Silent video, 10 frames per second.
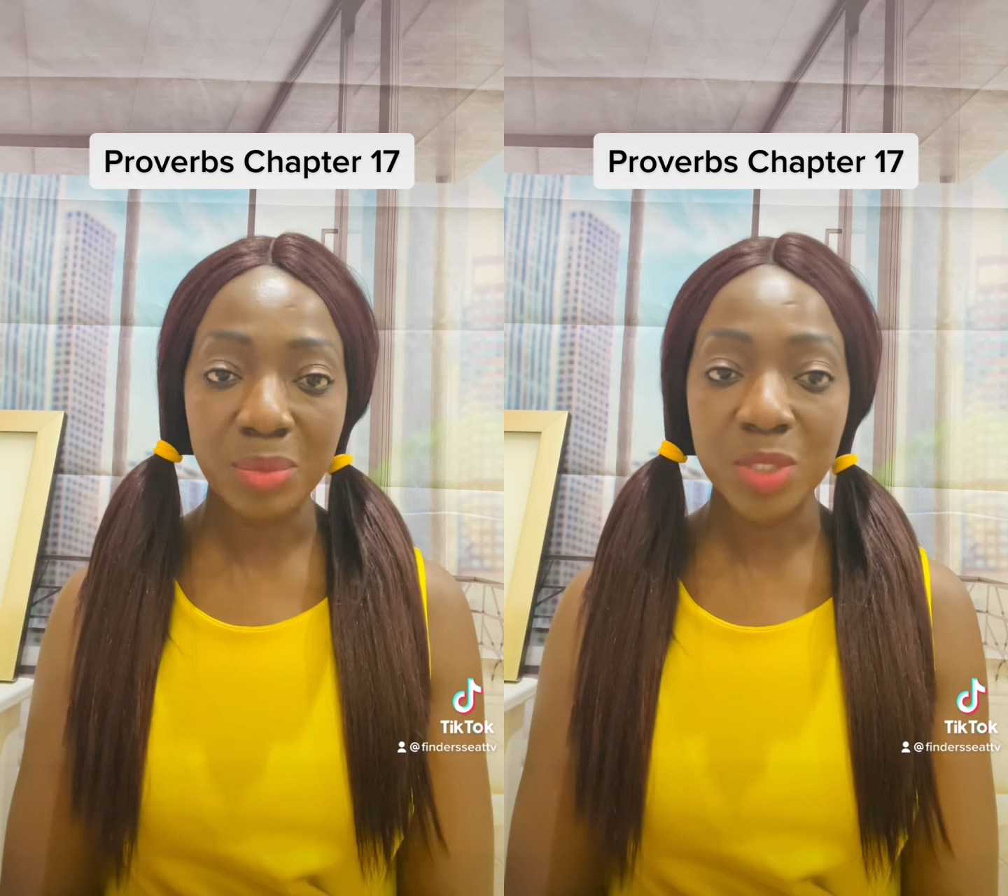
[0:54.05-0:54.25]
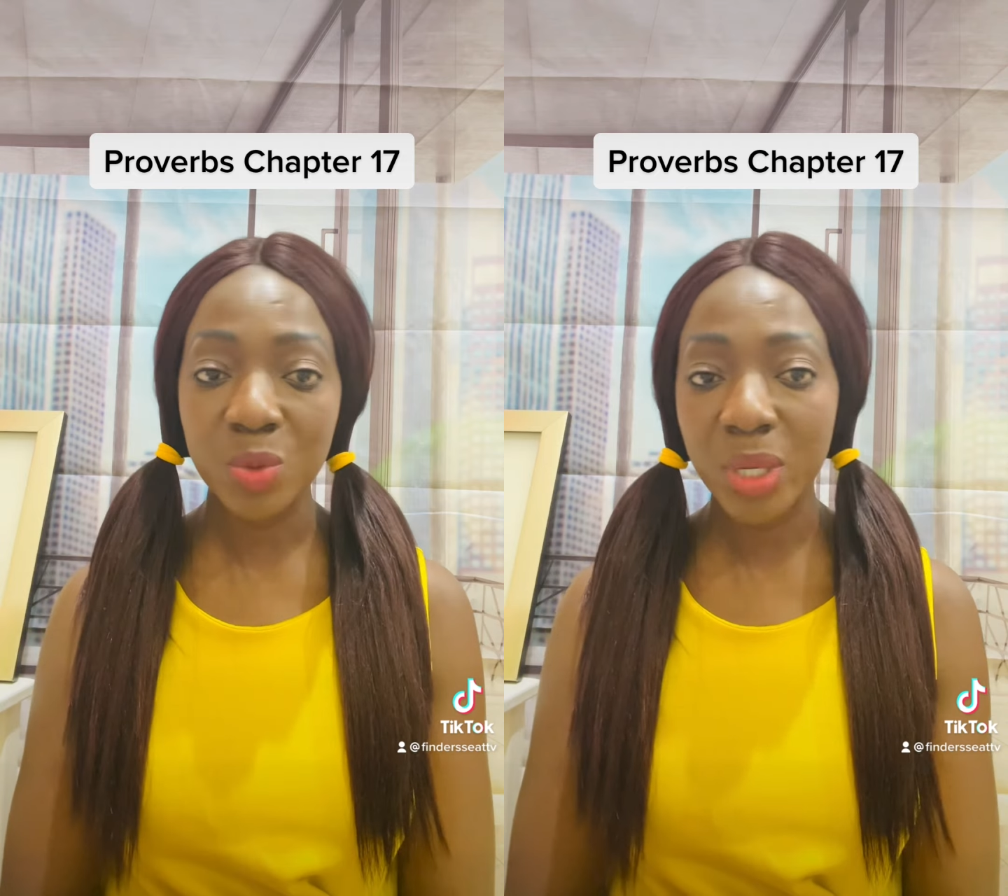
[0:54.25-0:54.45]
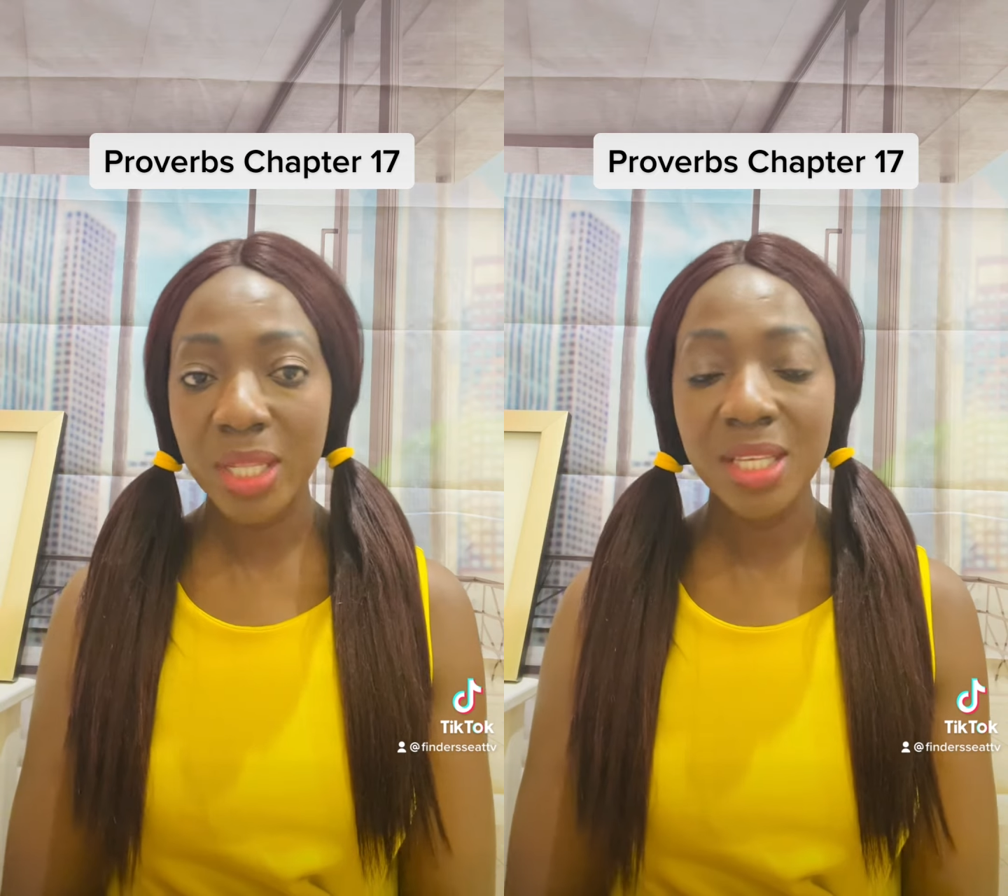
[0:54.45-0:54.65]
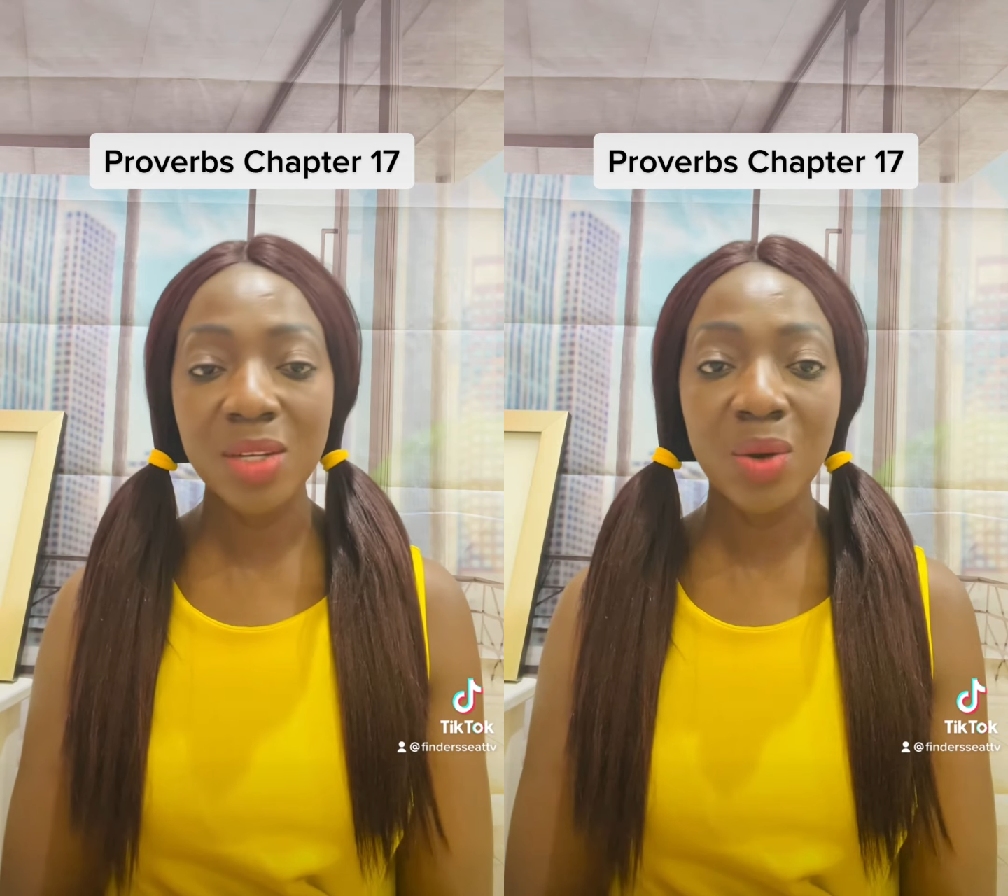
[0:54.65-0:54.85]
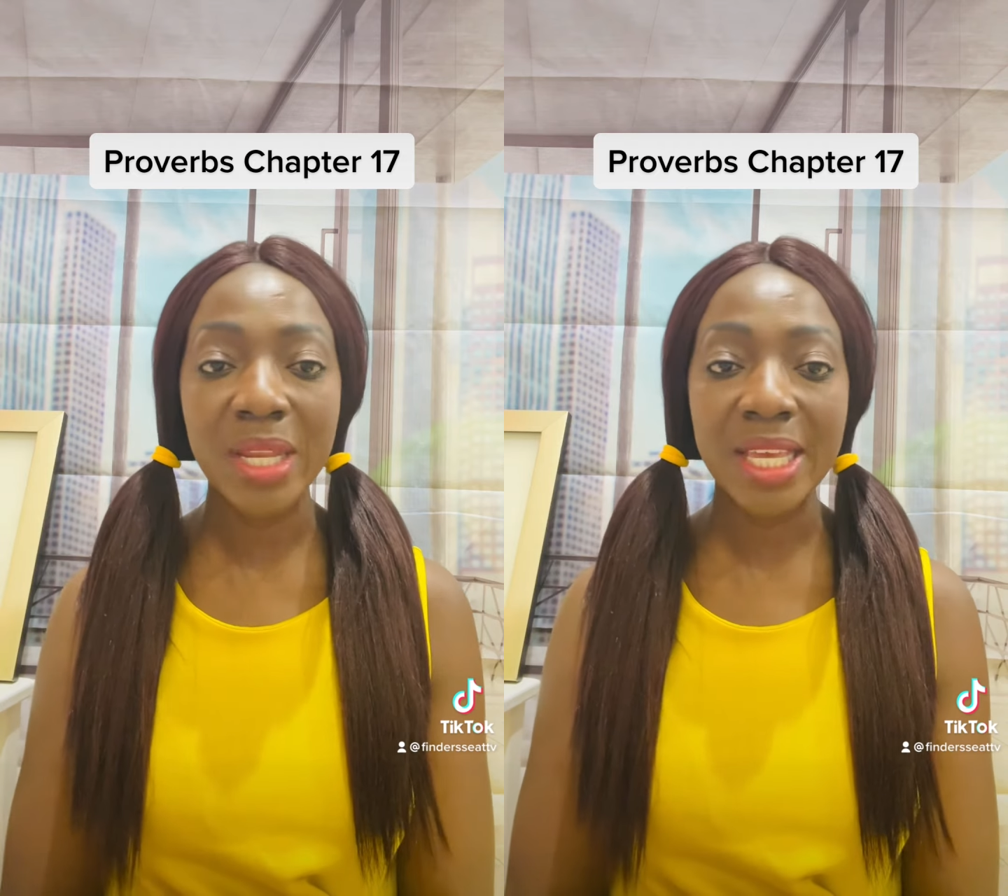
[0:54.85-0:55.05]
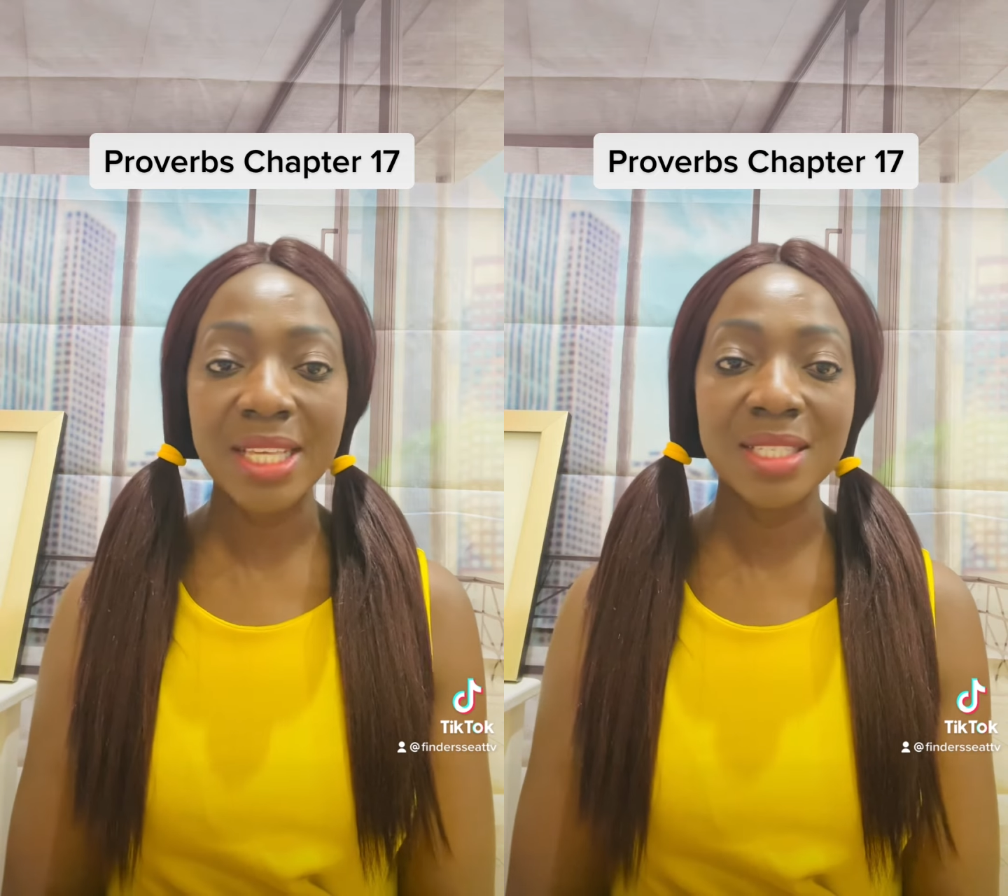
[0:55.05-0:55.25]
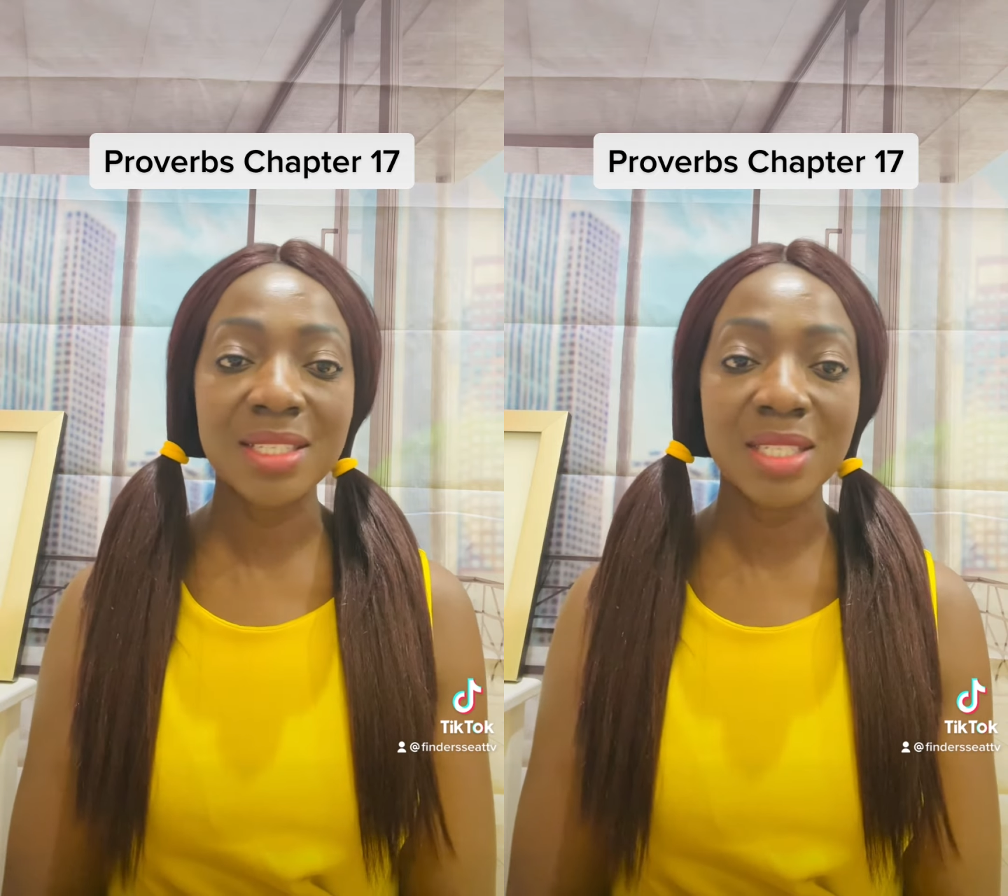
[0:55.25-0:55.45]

but dwelling on it